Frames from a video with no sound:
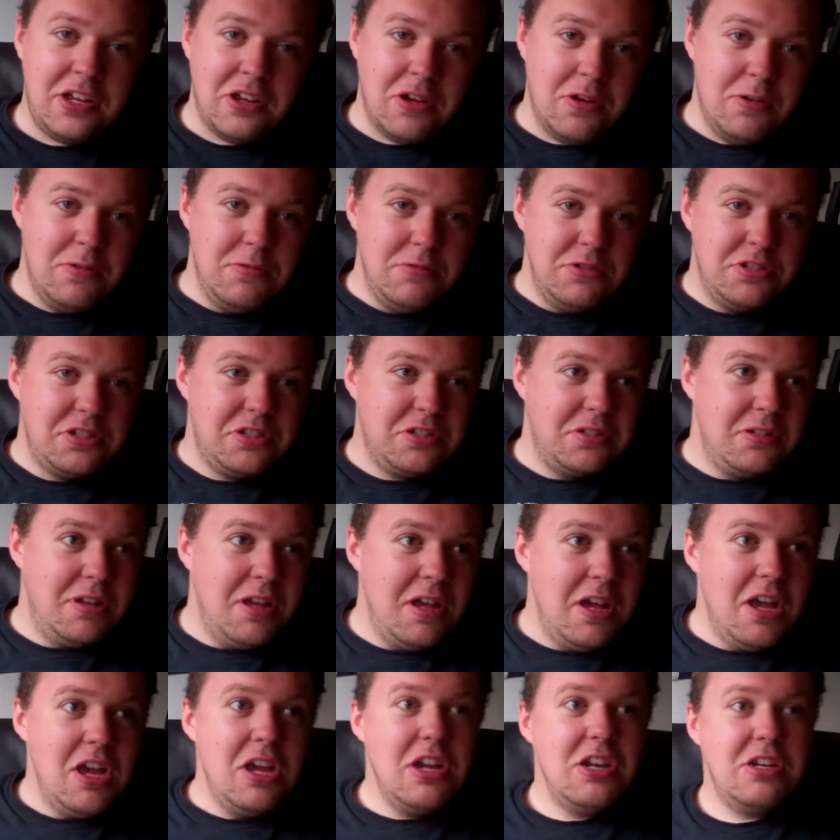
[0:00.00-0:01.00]
goes
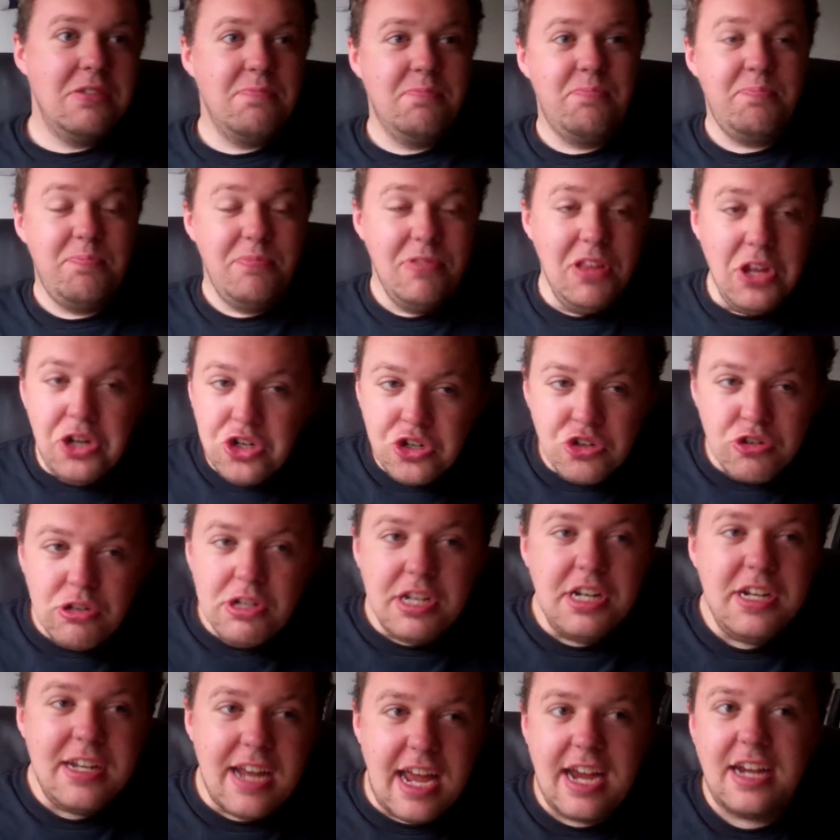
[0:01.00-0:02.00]

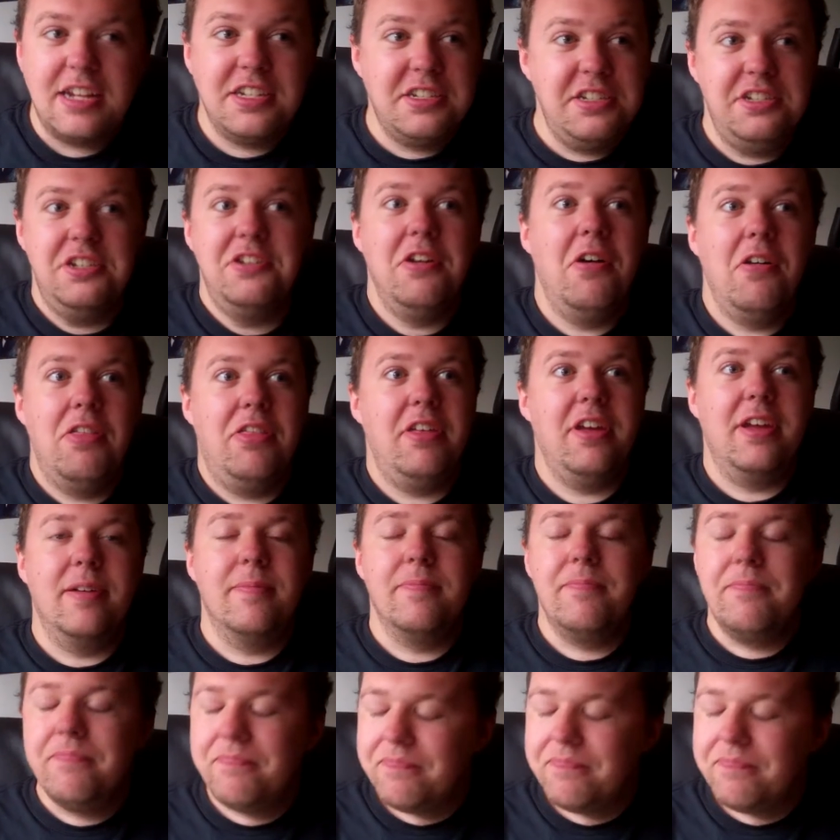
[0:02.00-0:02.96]
literally next to nothing